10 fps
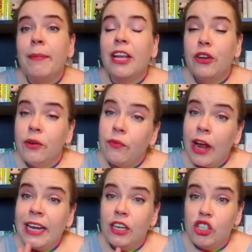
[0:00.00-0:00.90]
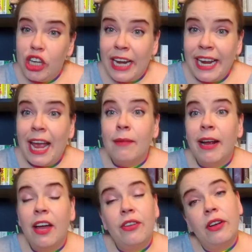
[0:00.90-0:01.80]
But my good friend
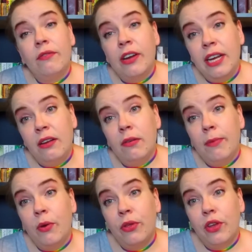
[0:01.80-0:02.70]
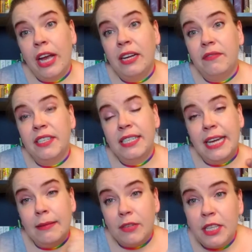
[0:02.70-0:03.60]
Jenny and my other good friend Ira both kind
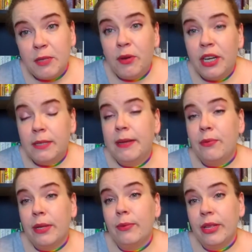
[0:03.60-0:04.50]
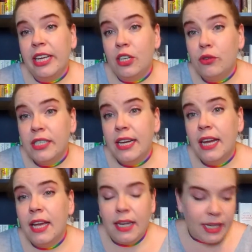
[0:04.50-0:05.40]
of stamped this book as being really, really
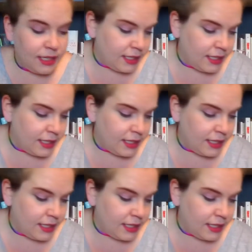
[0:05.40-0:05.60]
interesting.